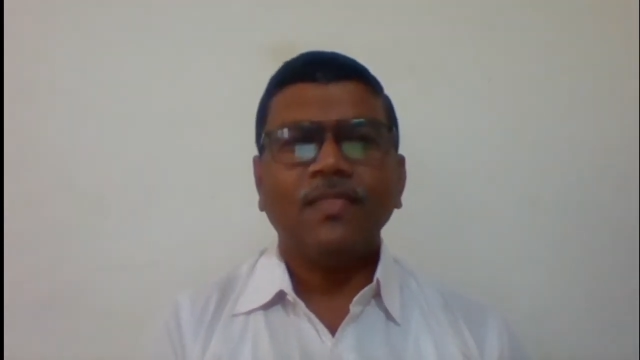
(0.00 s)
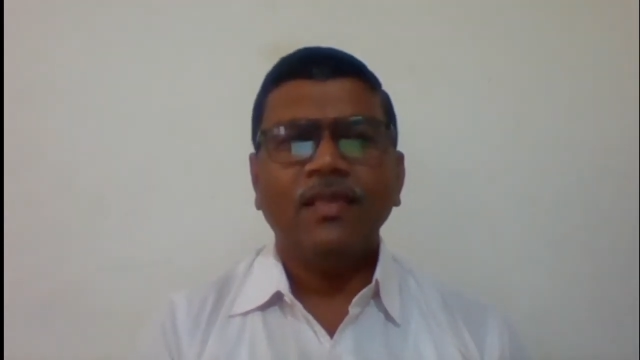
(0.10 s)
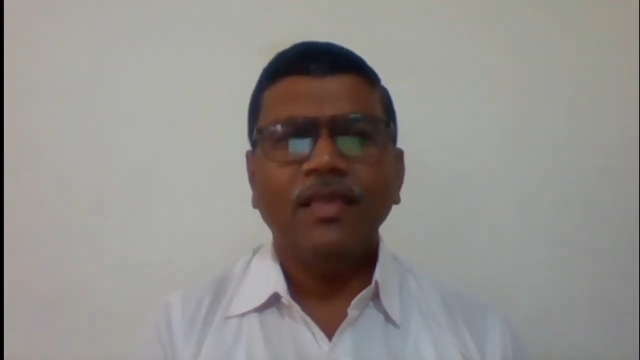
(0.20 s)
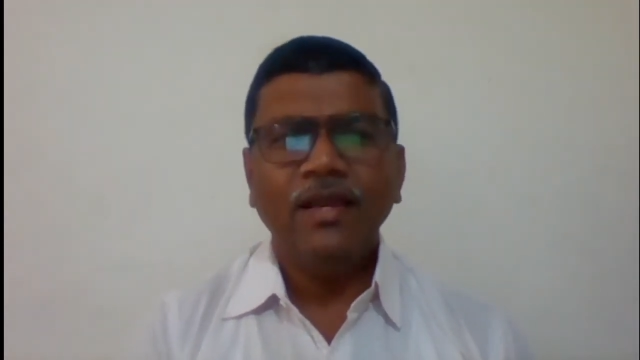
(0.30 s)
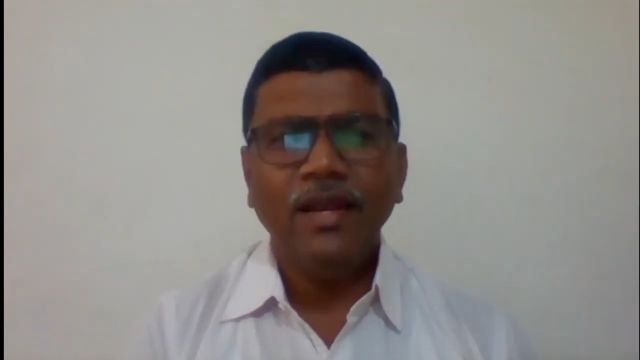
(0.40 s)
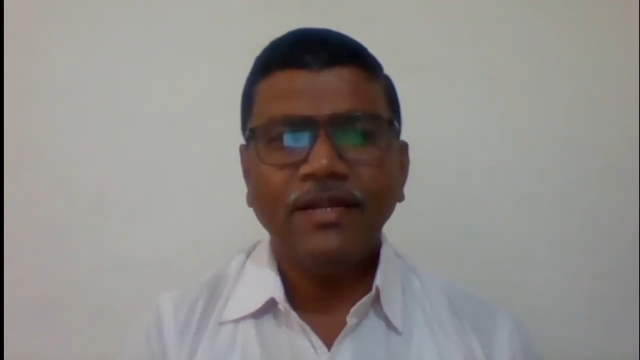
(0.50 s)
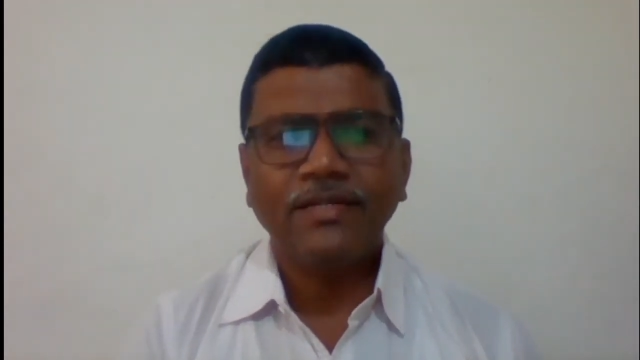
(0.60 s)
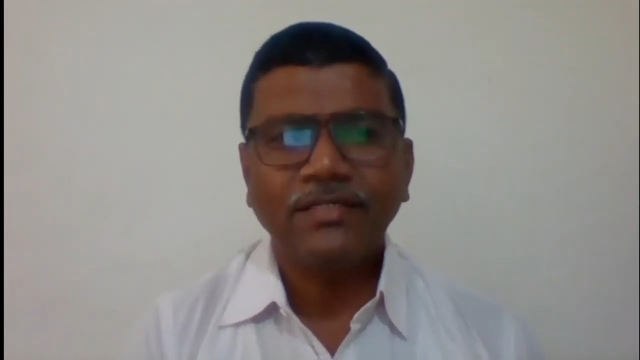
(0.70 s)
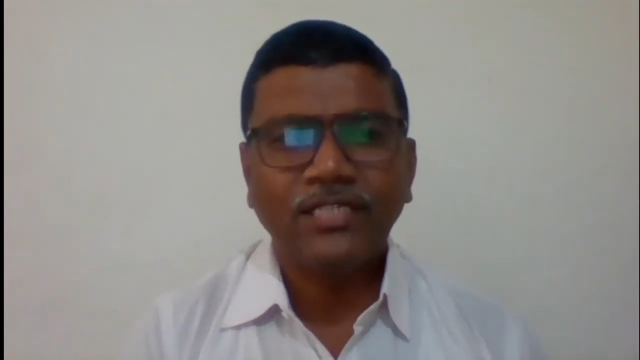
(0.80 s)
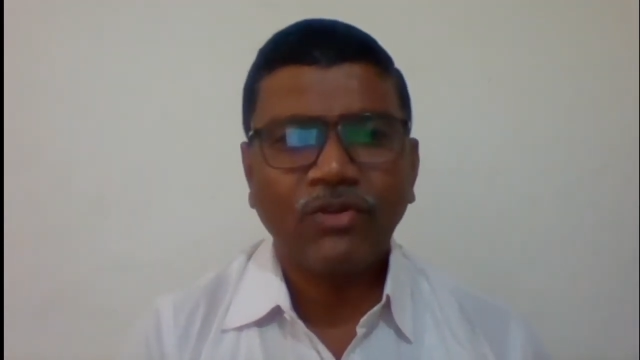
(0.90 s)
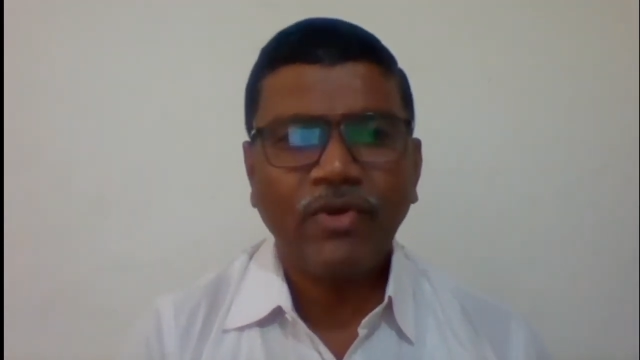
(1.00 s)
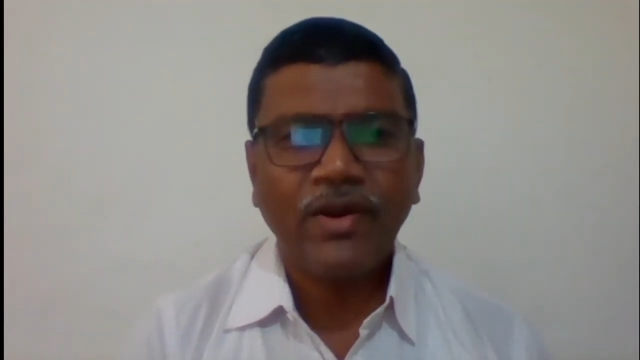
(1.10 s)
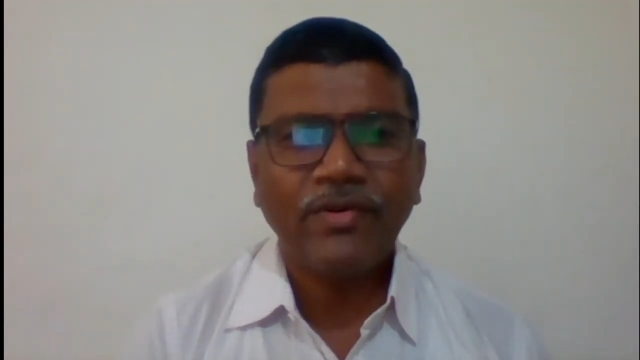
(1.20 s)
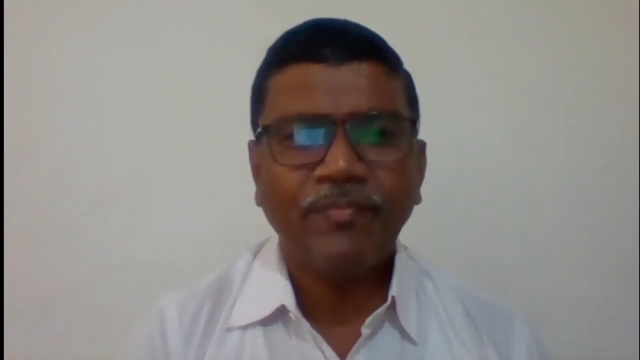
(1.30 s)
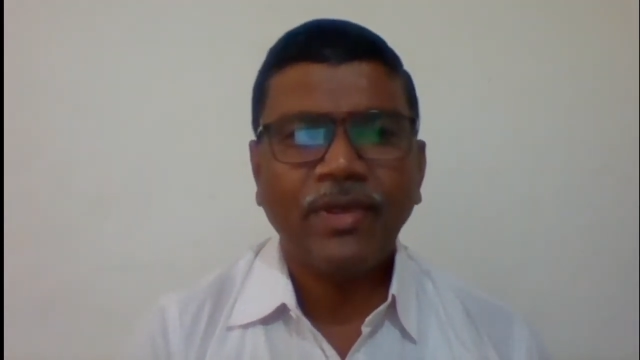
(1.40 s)
English
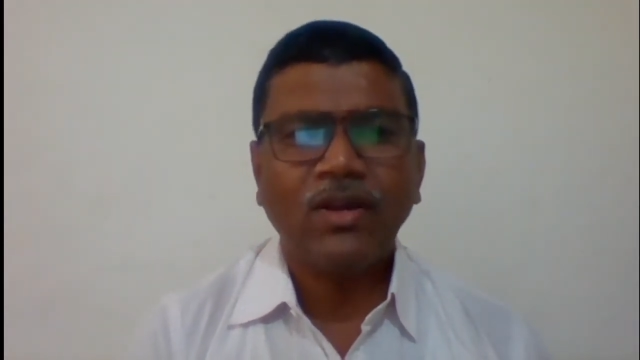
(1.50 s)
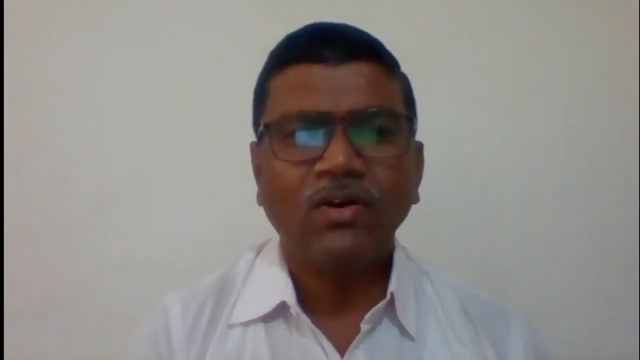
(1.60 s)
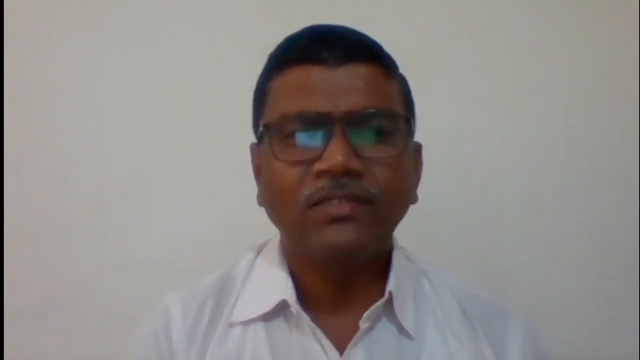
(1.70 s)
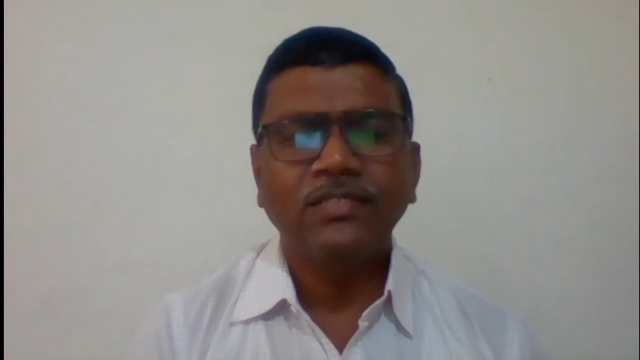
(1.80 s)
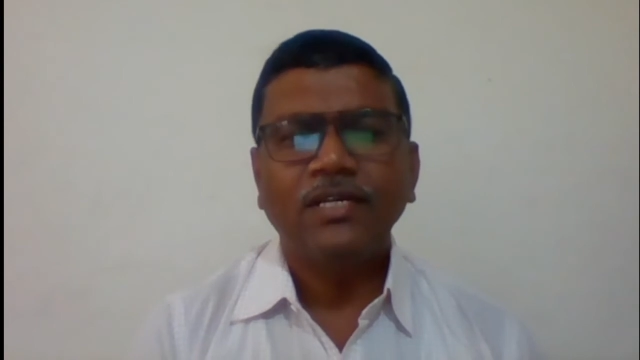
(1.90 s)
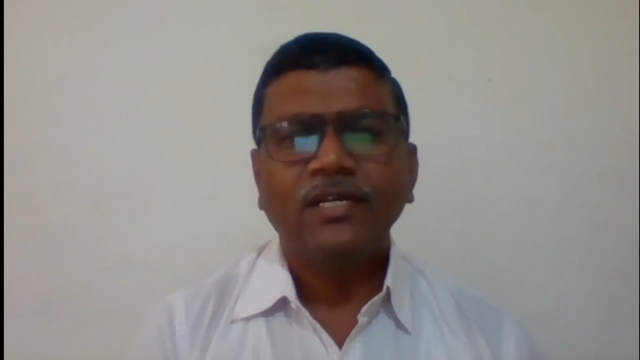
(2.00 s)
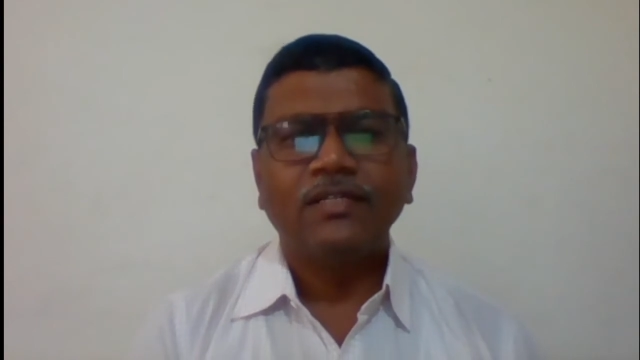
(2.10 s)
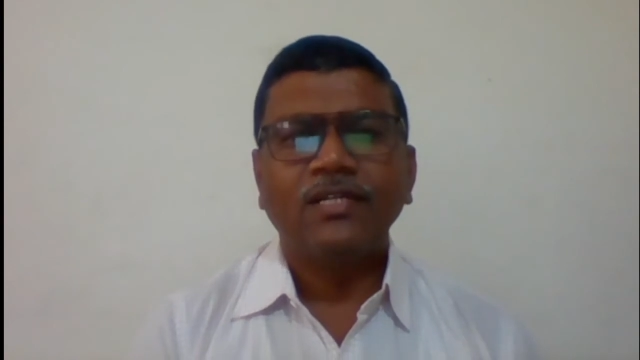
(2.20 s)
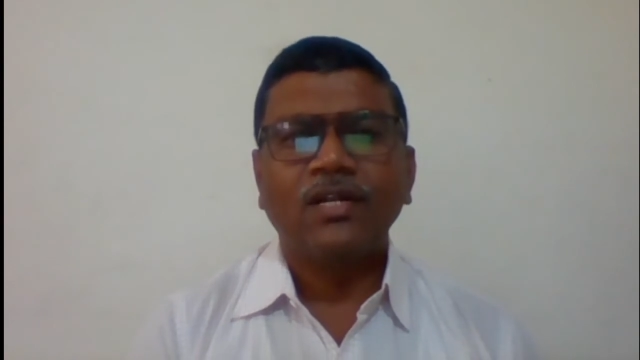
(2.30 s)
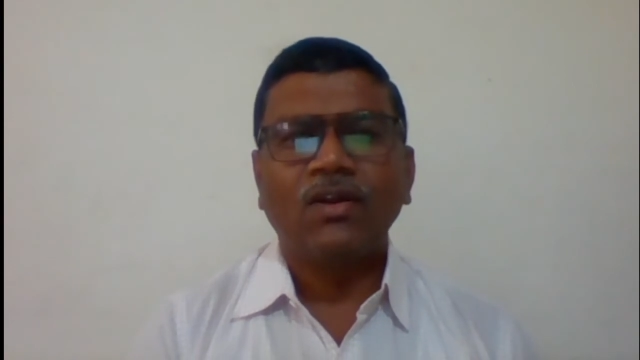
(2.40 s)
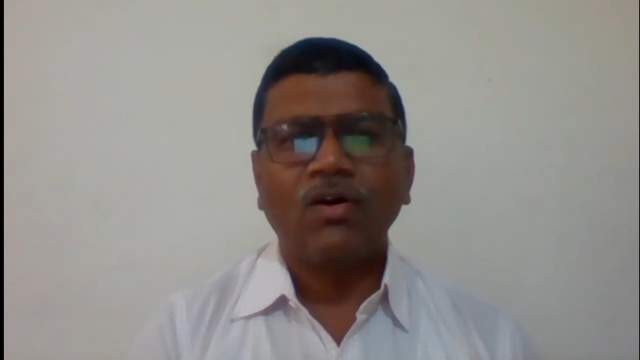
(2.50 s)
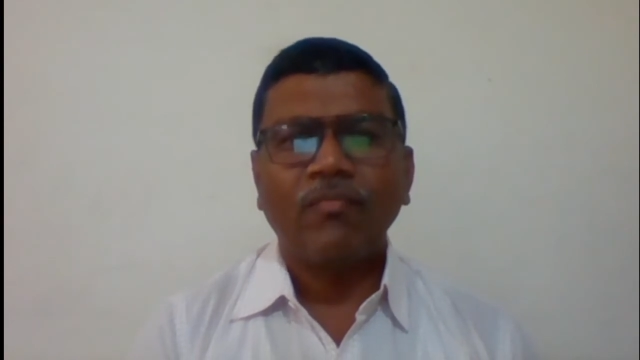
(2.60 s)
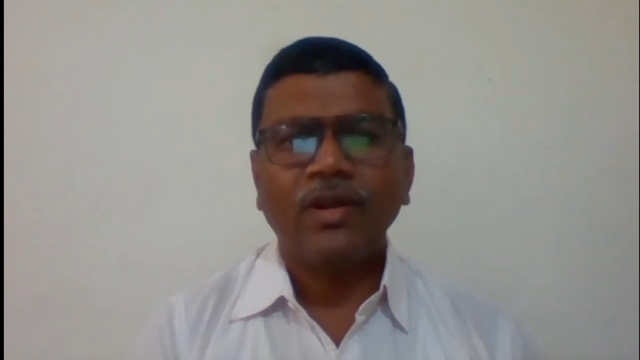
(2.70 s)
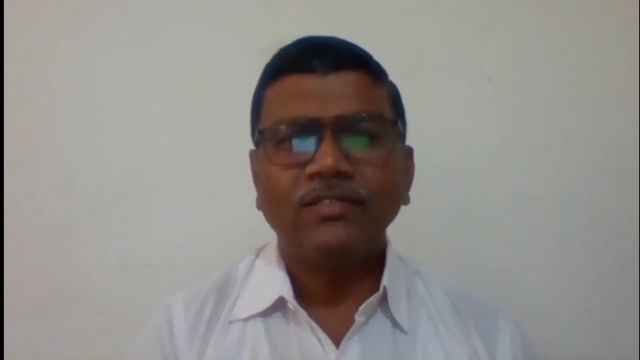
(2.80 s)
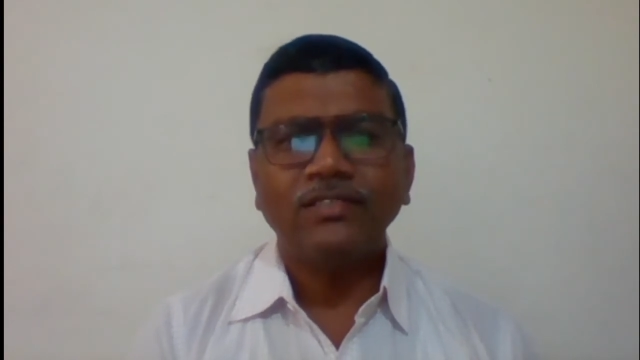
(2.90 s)
survived because the
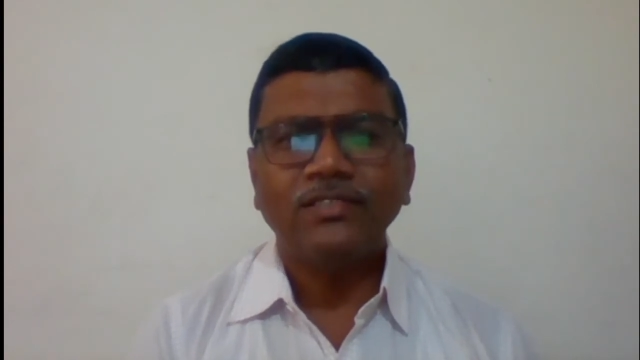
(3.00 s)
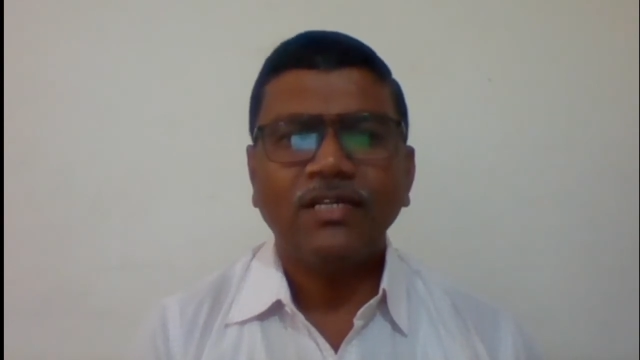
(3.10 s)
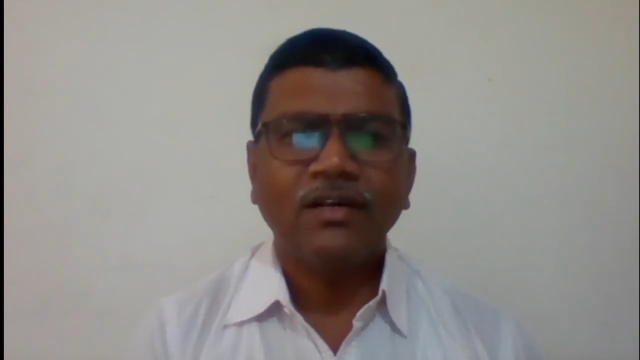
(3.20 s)
Normans